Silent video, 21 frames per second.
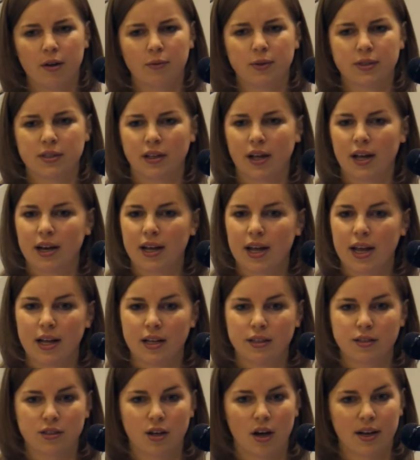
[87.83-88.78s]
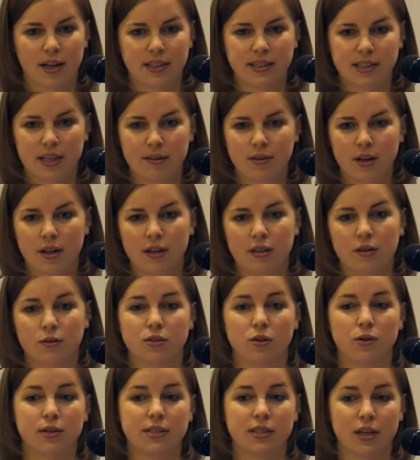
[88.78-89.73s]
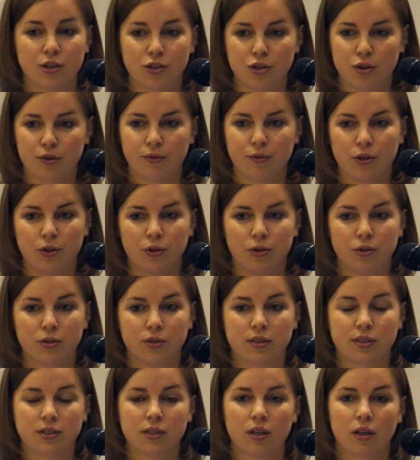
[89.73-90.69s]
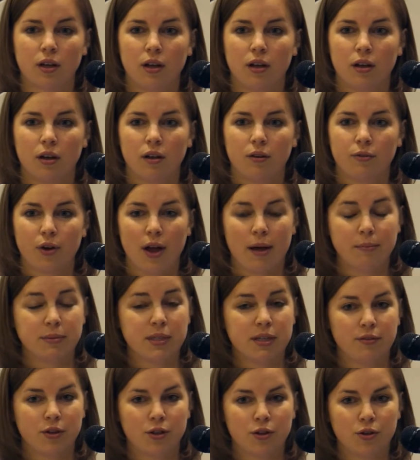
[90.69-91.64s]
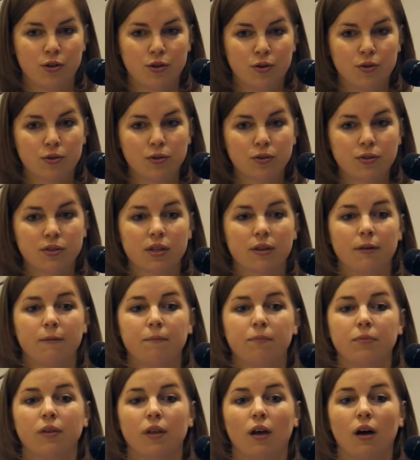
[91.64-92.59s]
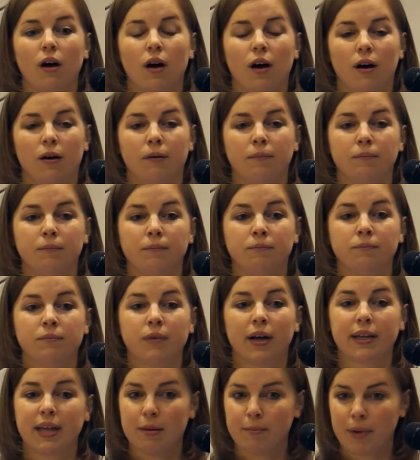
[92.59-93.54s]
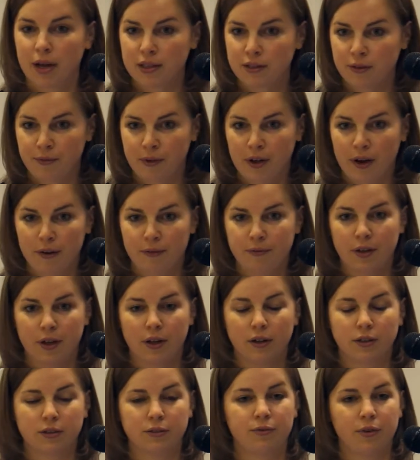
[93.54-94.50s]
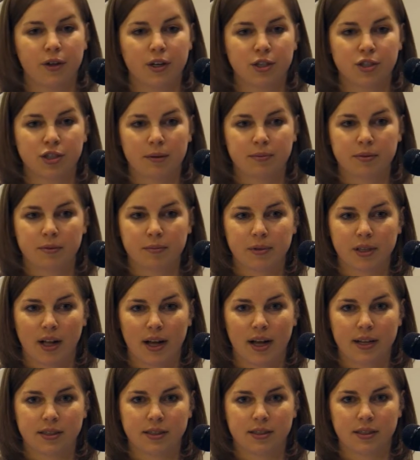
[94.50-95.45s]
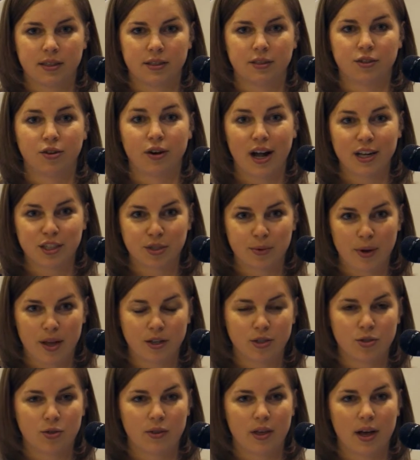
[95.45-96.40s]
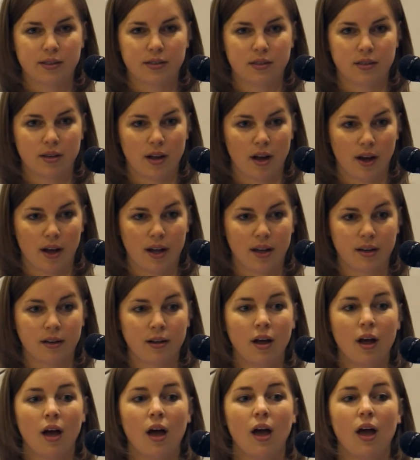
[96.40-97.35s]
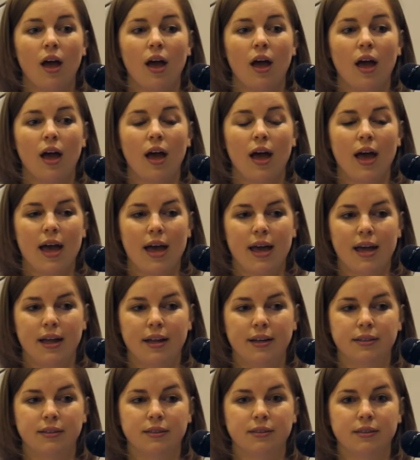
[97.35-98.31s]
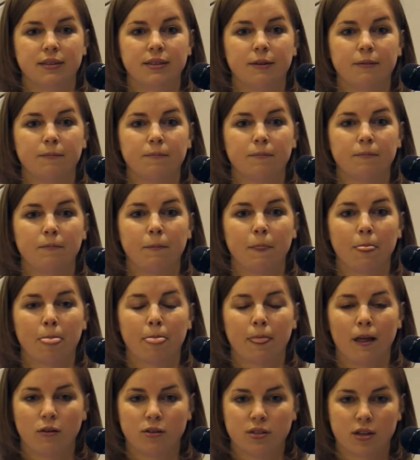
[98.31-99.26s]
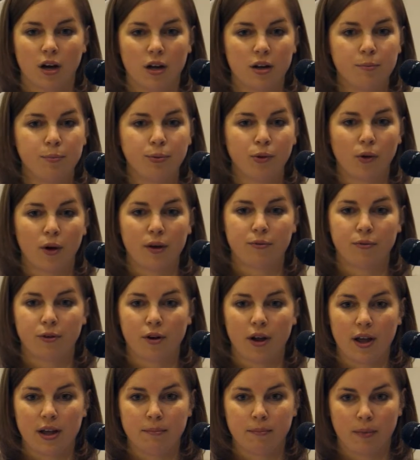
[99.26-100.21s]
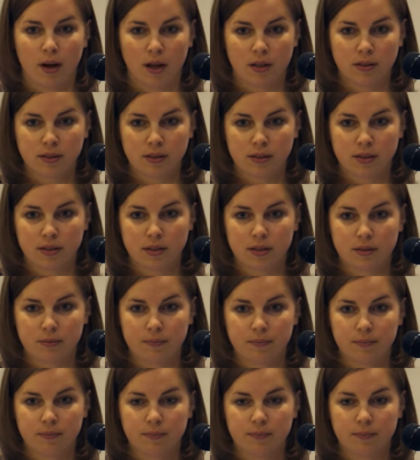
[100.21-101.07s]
It was a lot of hands-on activity. There was always interviews for MTV News. I came back to Fairfield, finished up some classes, graduated in 2009, and I was unemployed for 8 months.